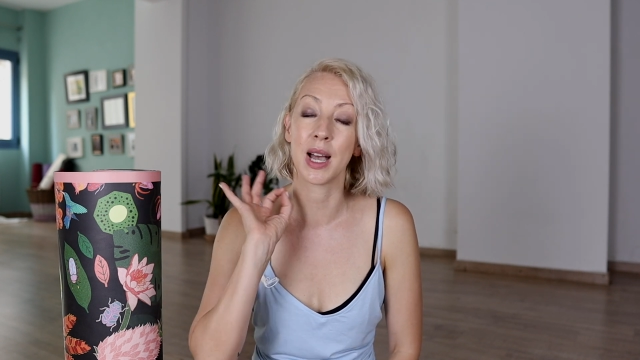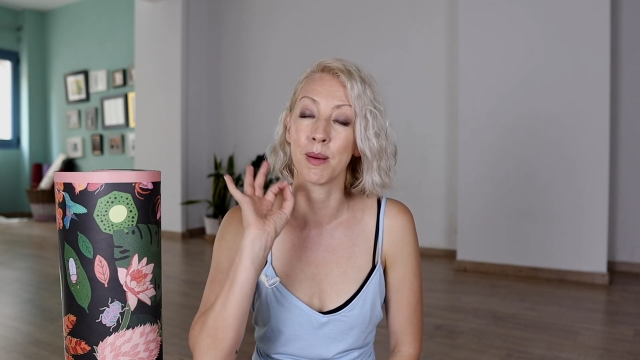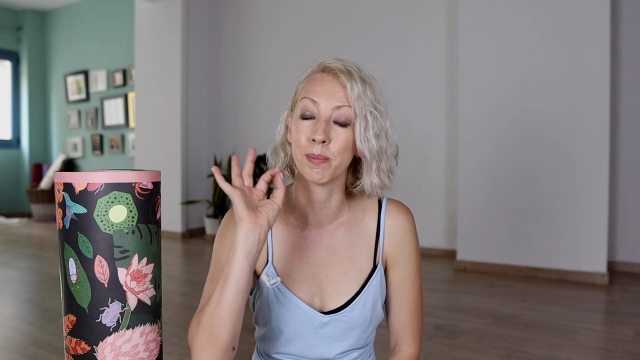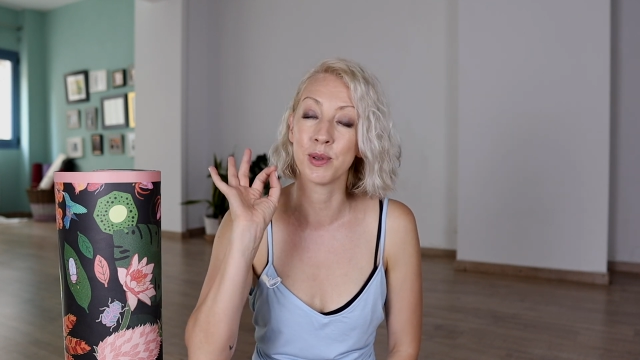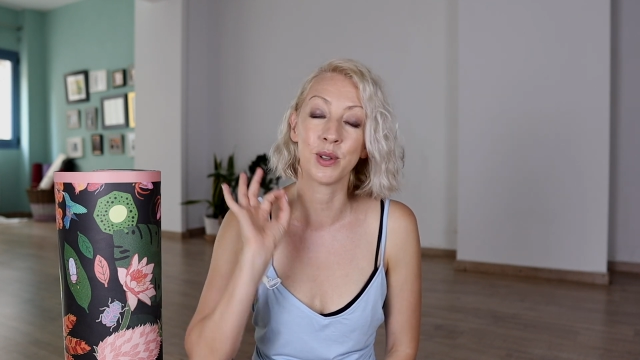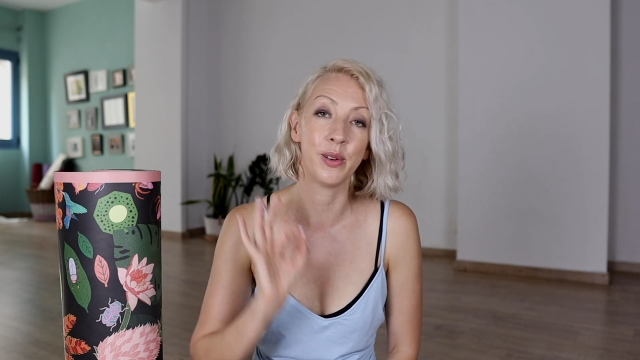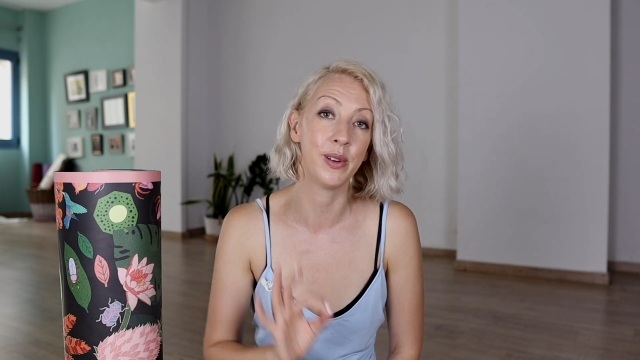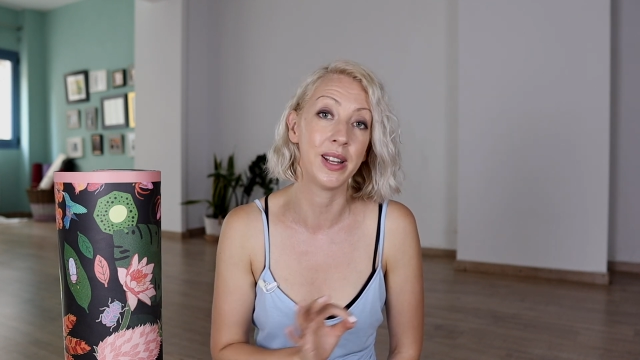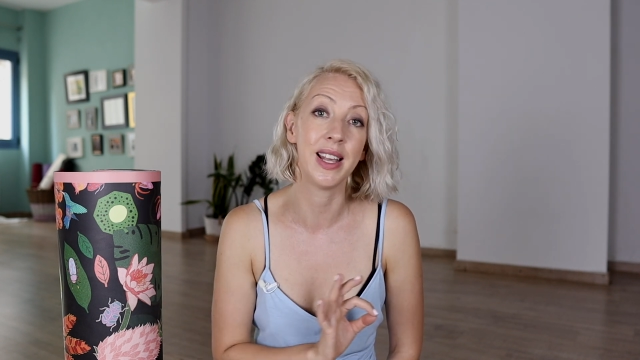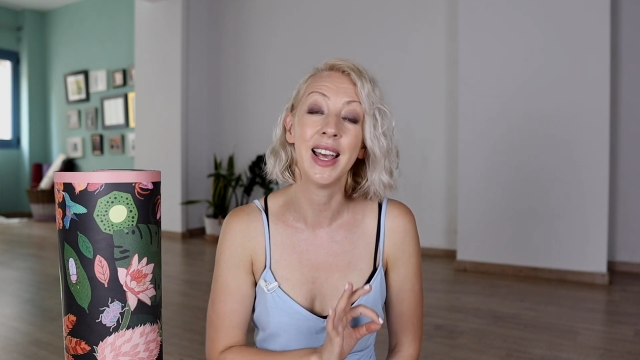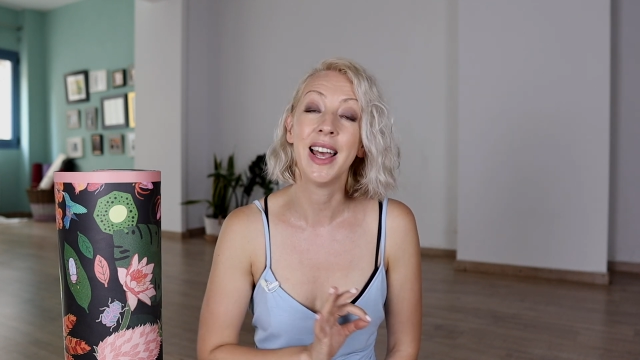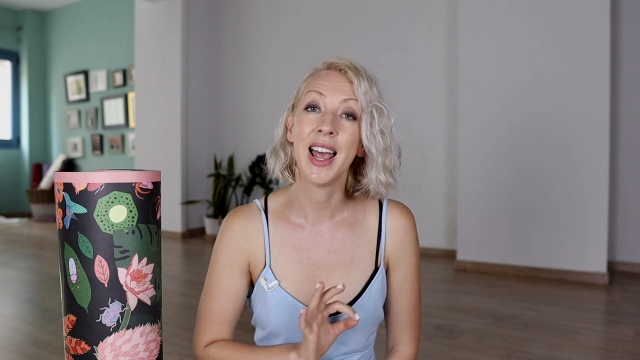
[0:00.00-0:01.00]

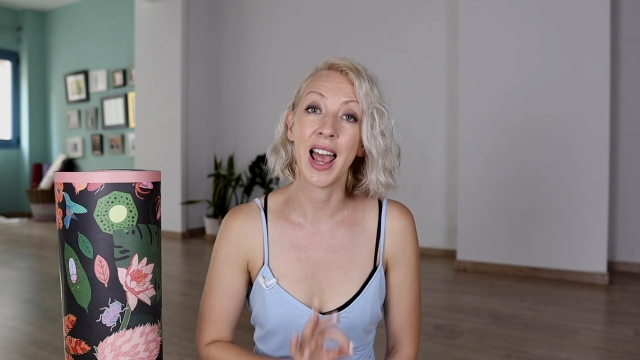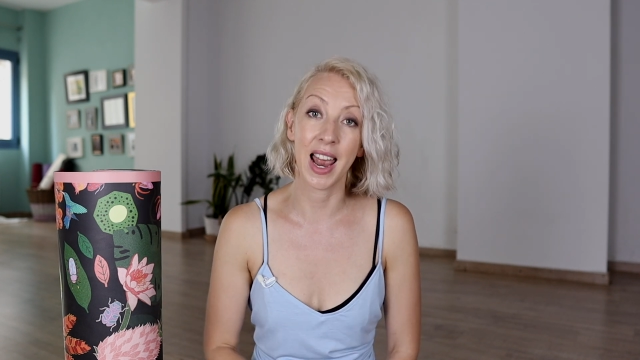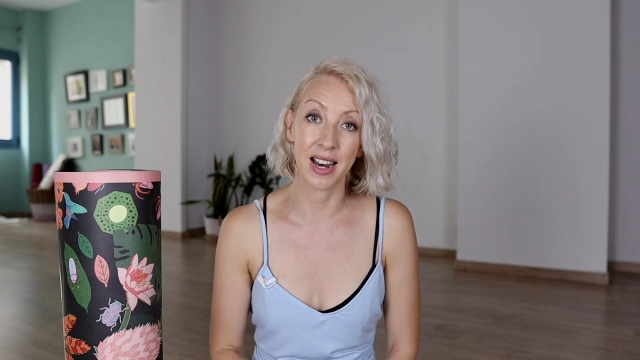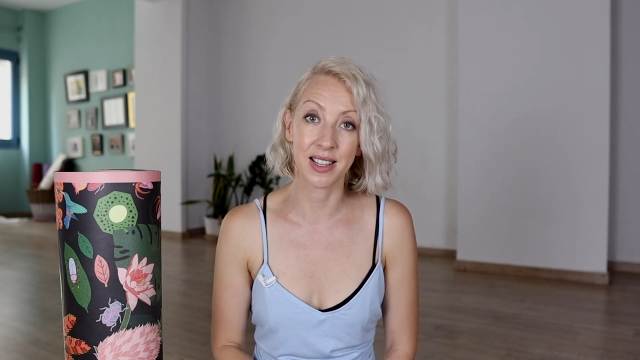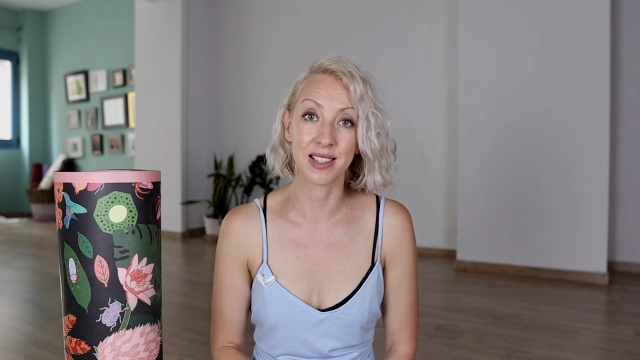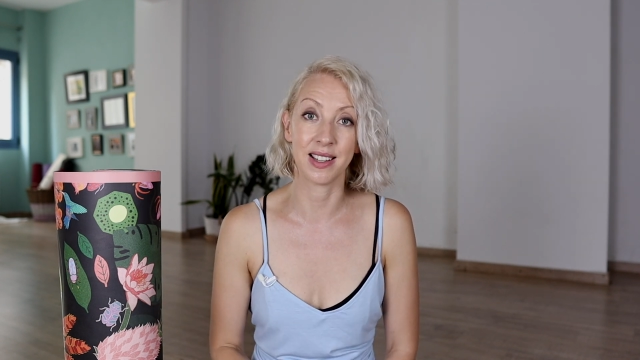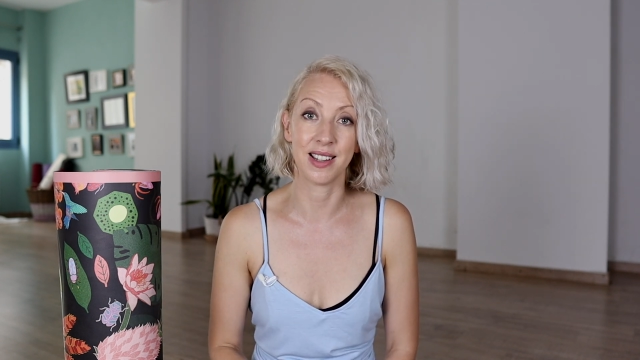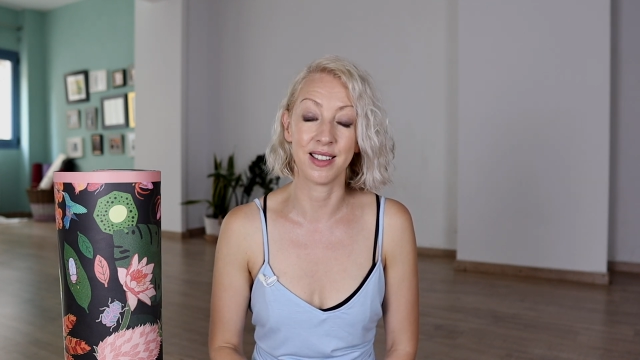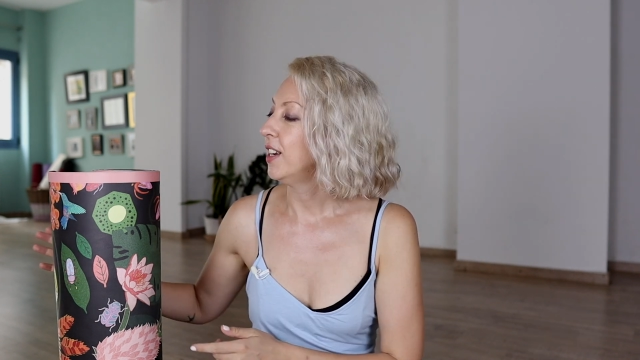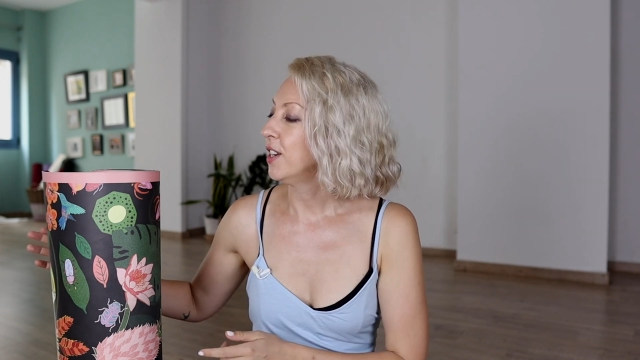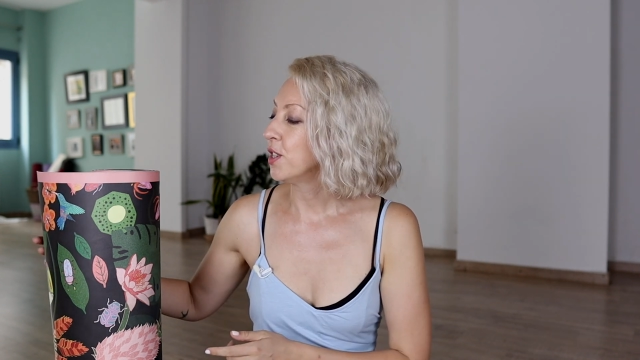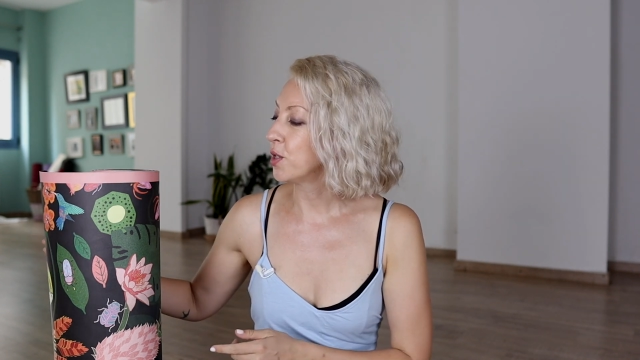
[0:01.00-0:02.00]
absolutely excellent.
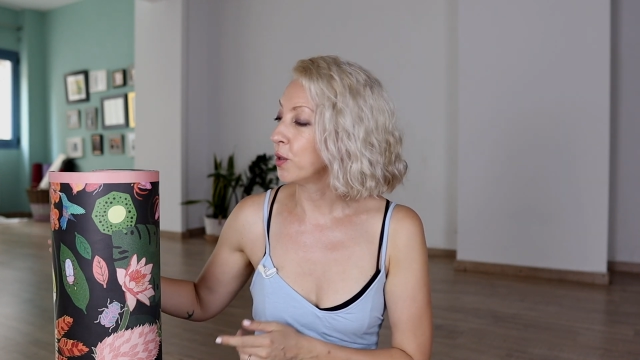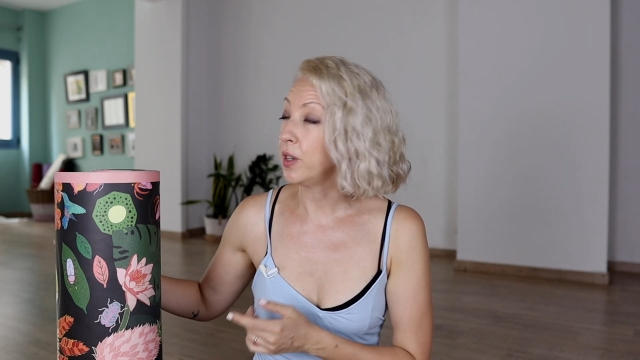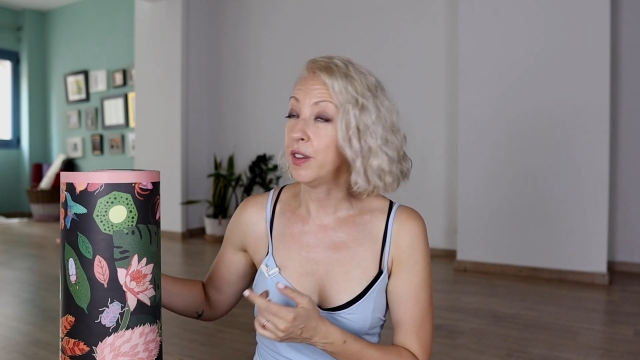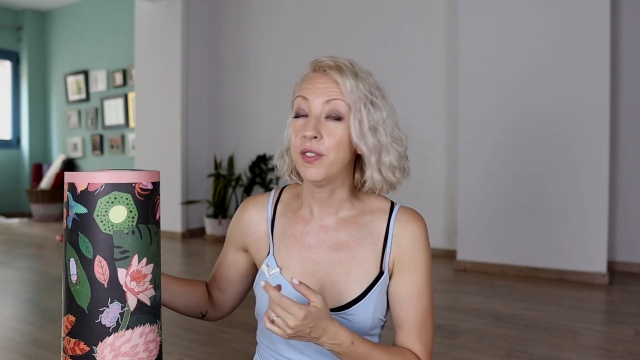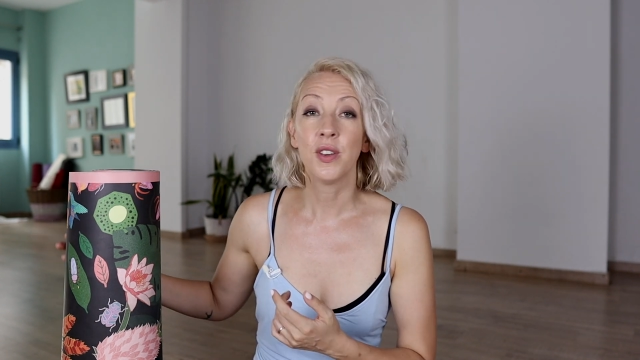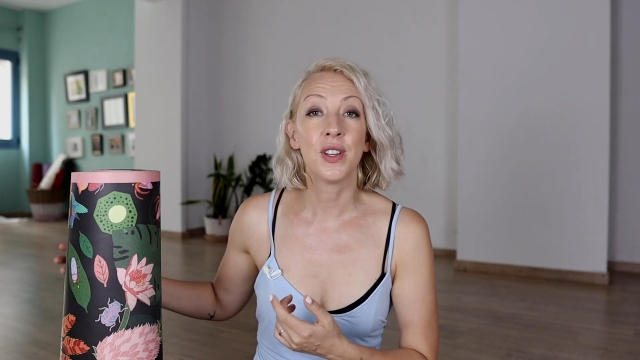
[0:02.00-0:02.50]
So if you